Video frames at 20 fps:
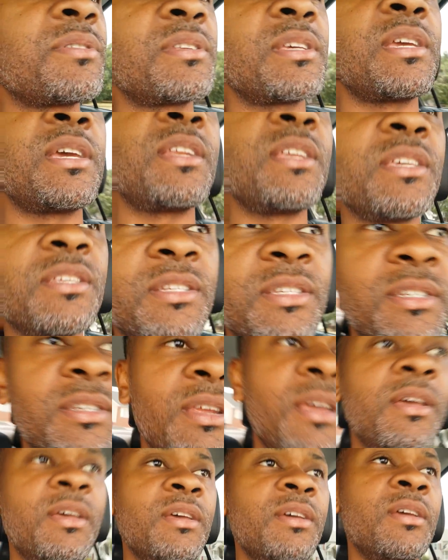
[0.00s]
to hit each,
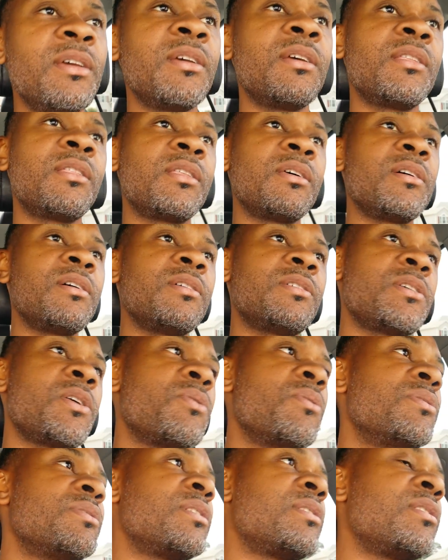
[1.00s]
the
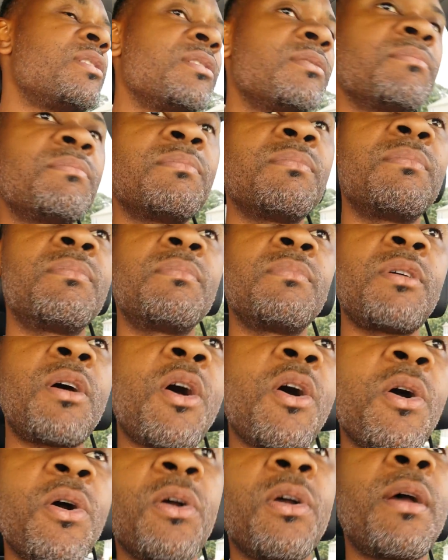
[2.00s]
shoulders and the
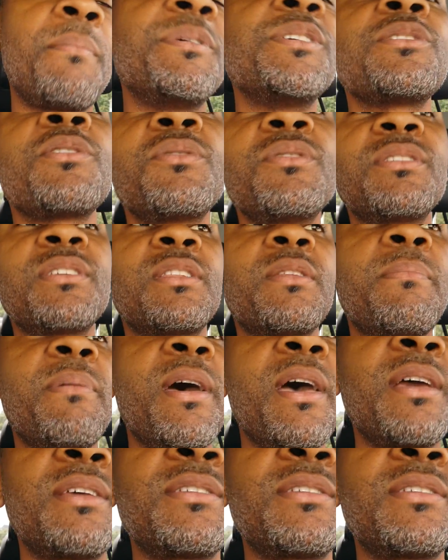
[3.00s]
arm, shoulders and the back.